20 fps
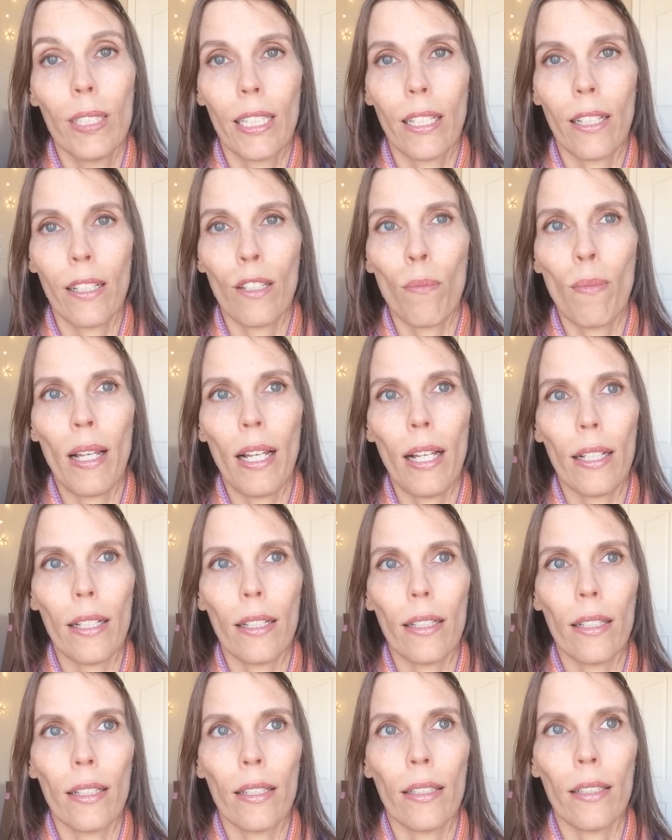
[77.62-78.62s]
on the
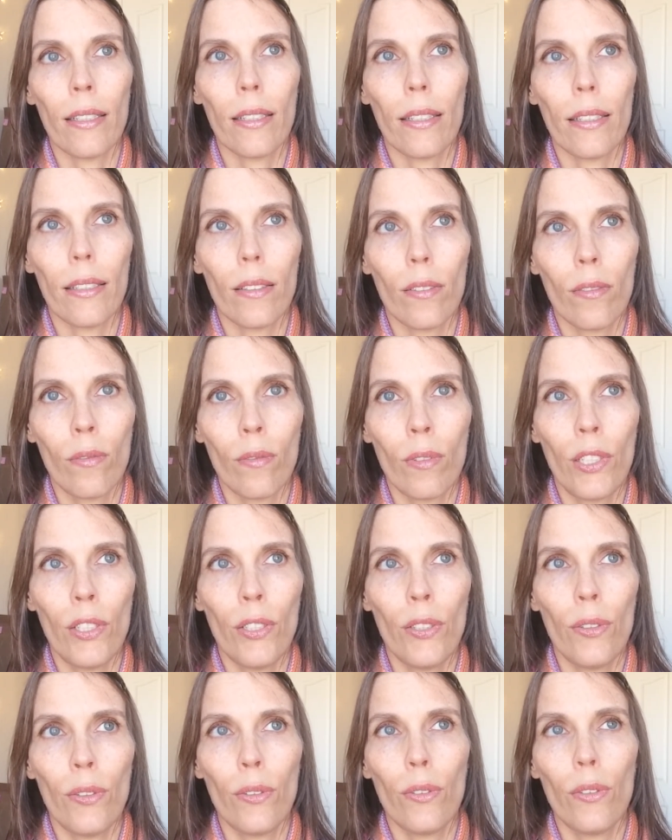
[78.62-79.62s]
mat. And when
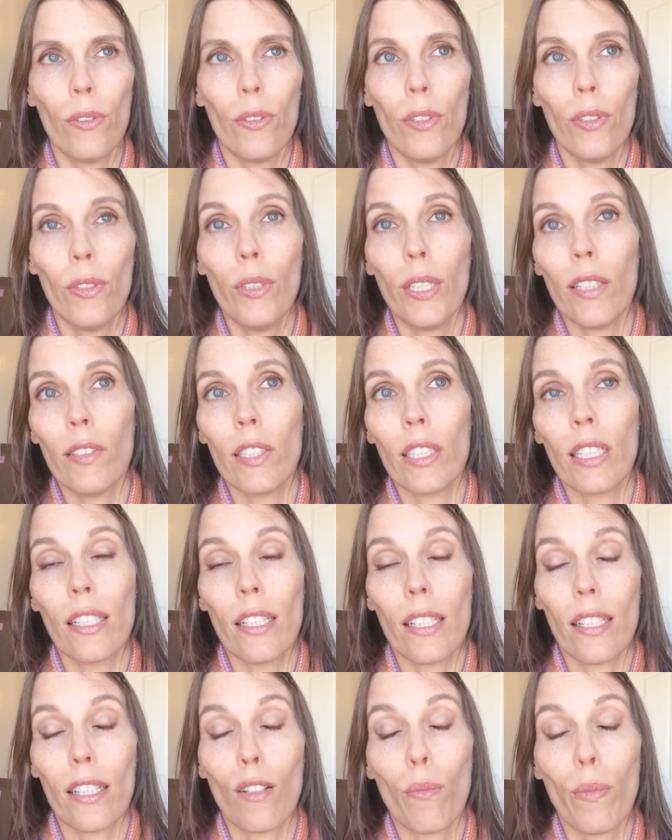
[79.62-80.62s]
you do have a
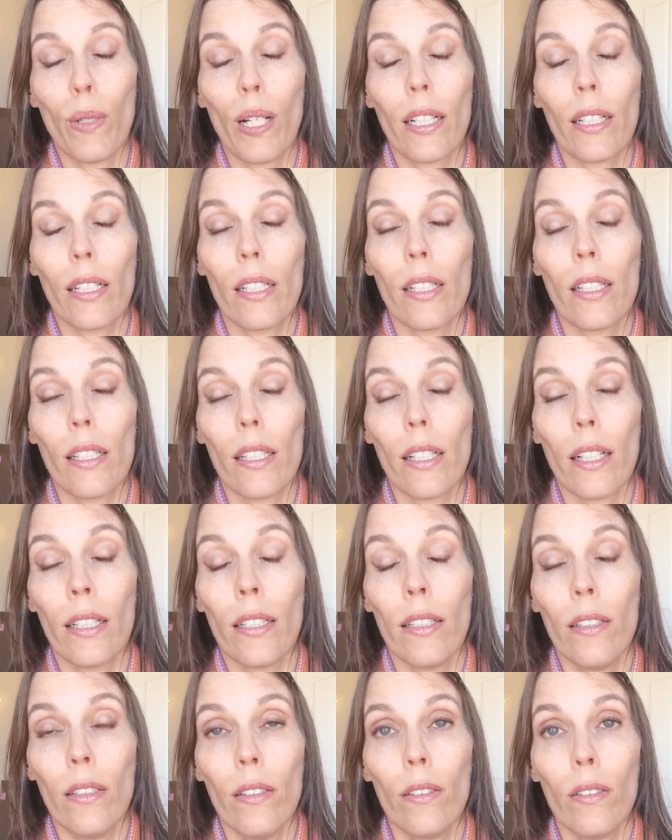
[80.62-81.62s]
consistent practice, I
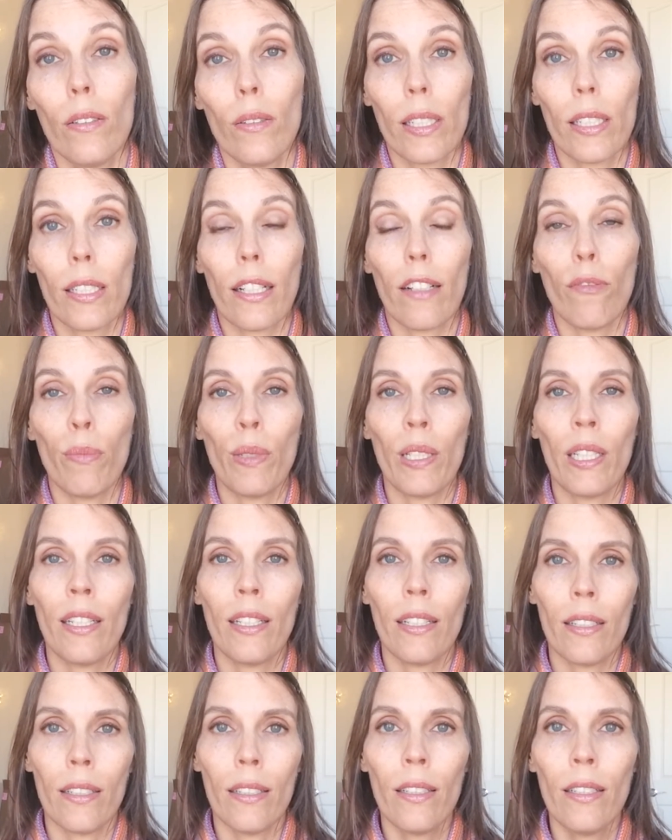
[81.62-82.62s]
know, because I've been
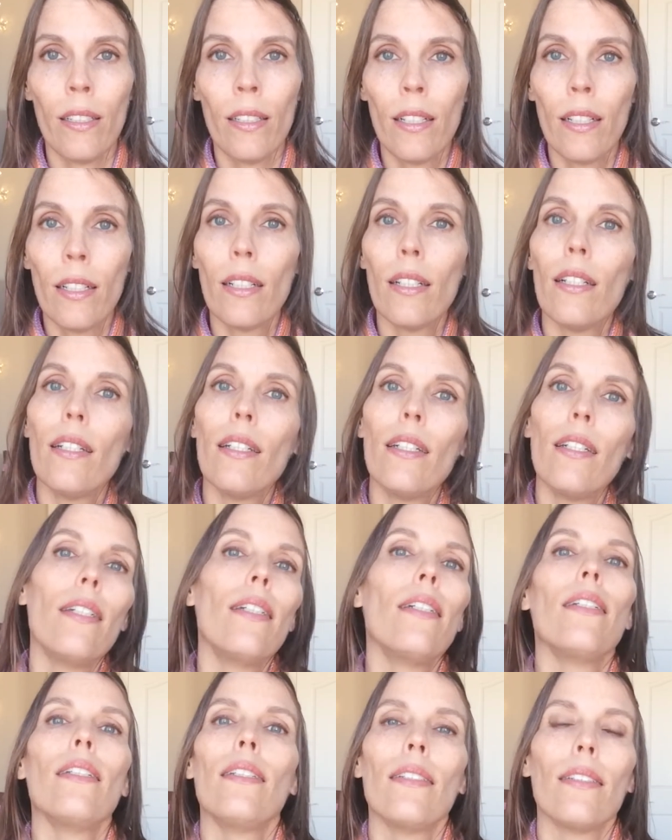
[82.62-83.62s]
there,
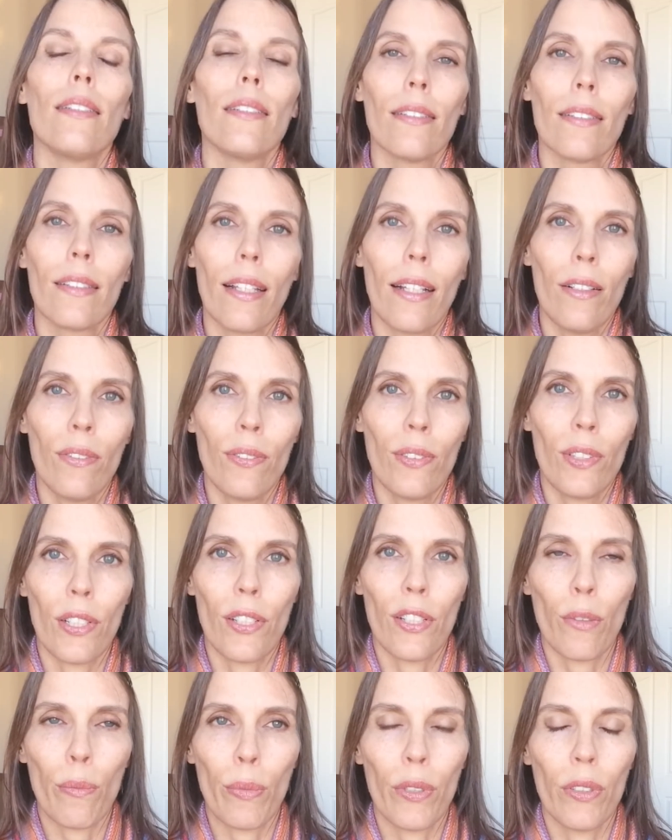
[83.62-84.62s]
your life
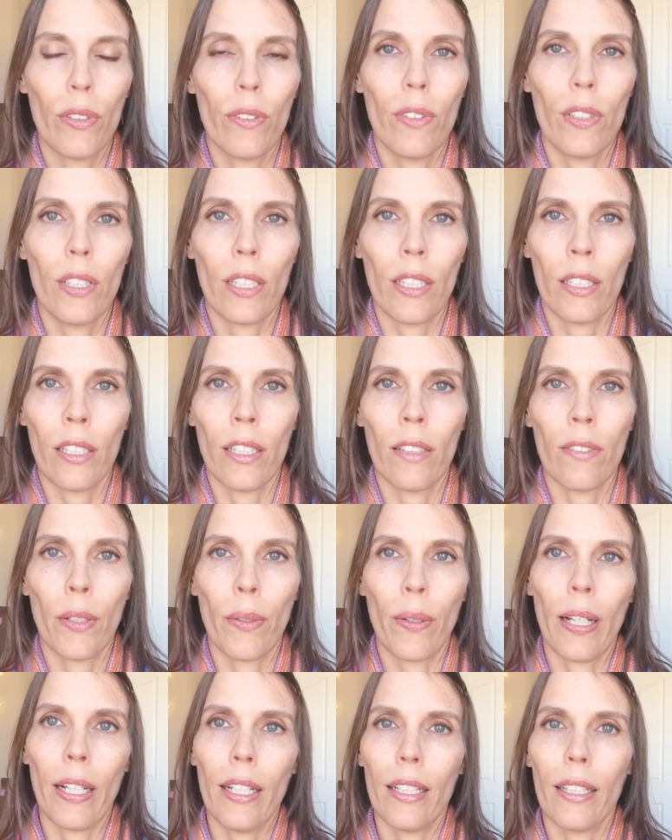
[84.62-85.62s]
just improves in every
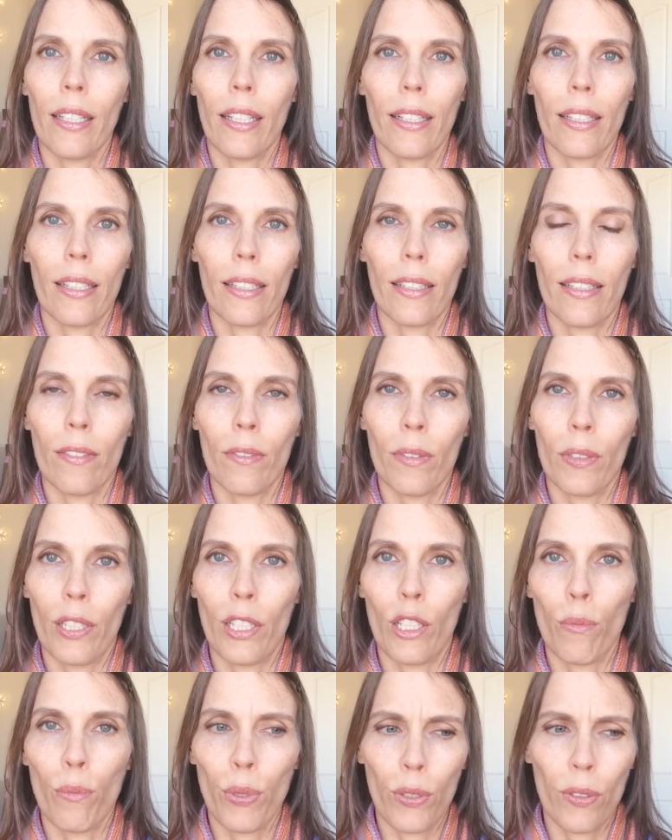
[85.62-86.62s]
way. Like it
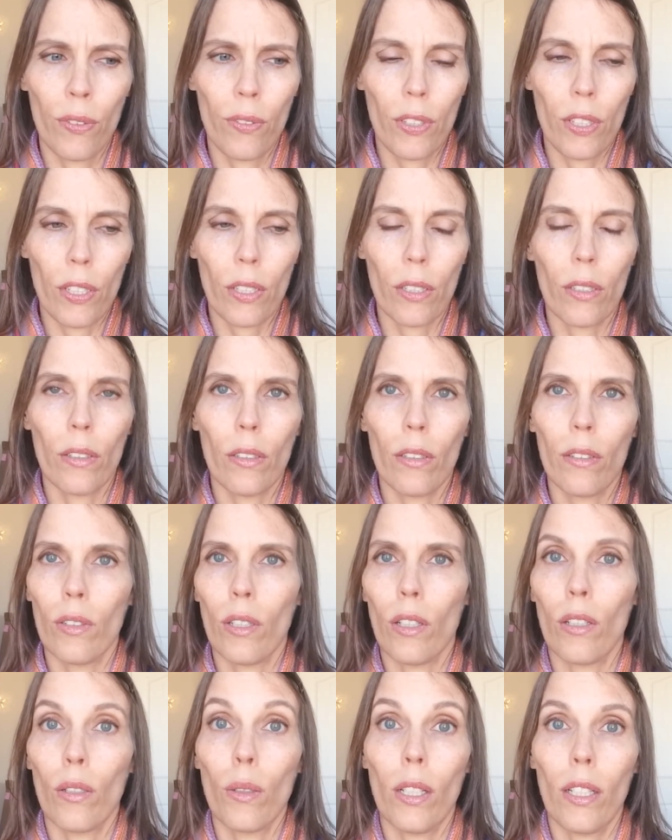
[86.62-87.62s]
really improves the
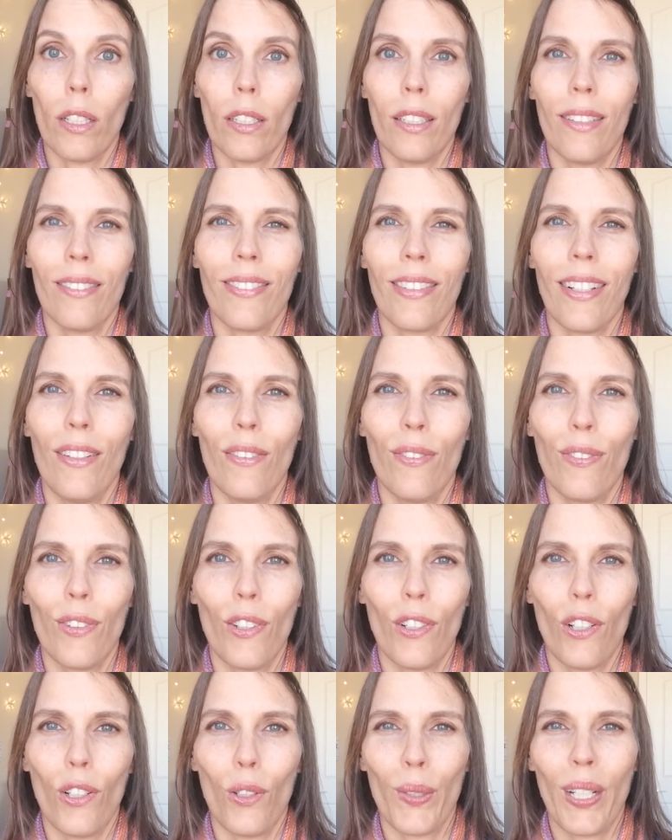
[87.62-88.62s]
overall quality of life
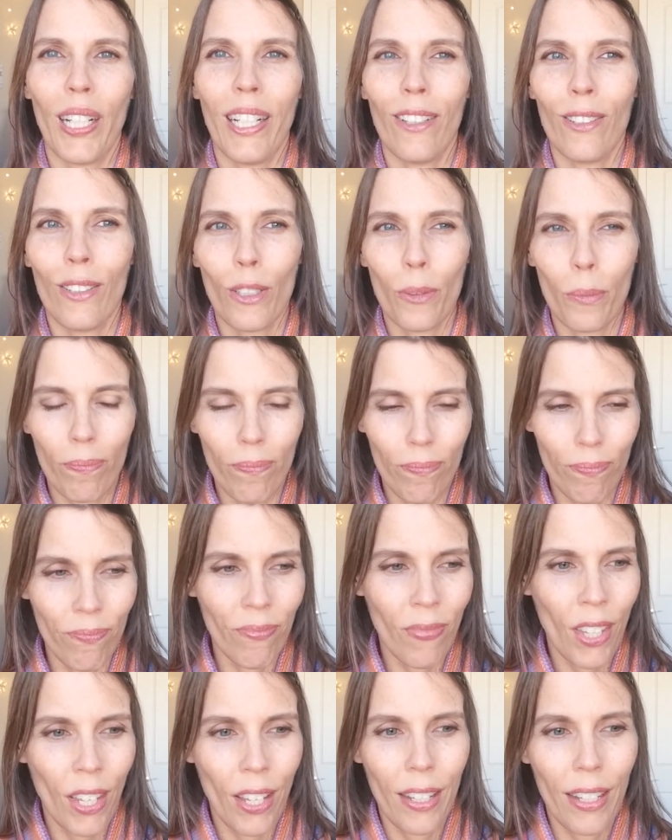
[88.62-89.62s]
all around.
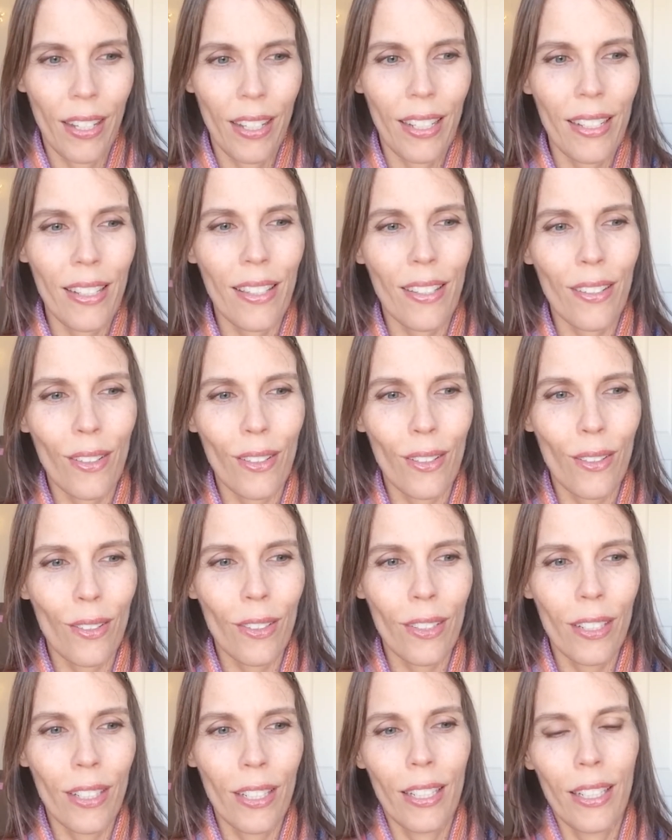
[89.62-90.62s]
And
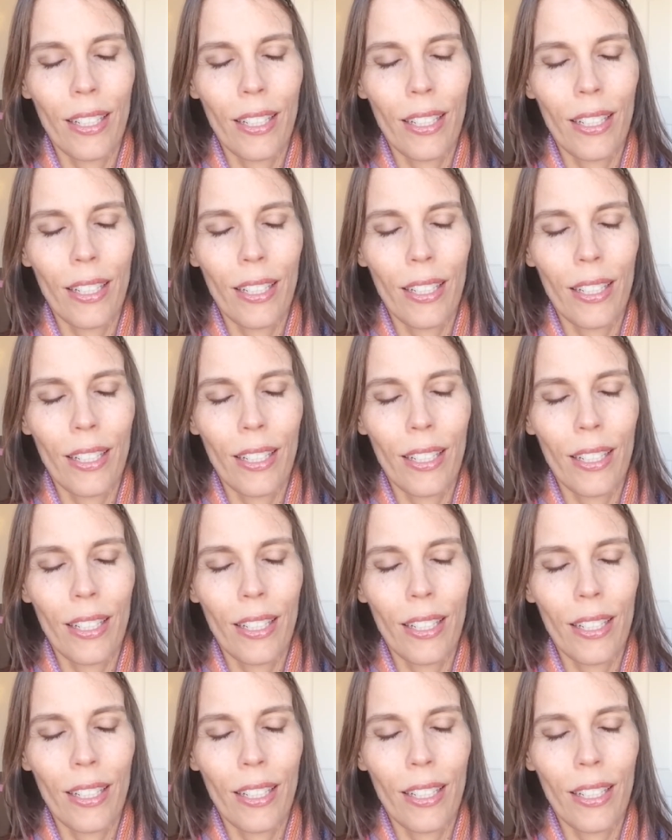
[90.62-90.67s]
so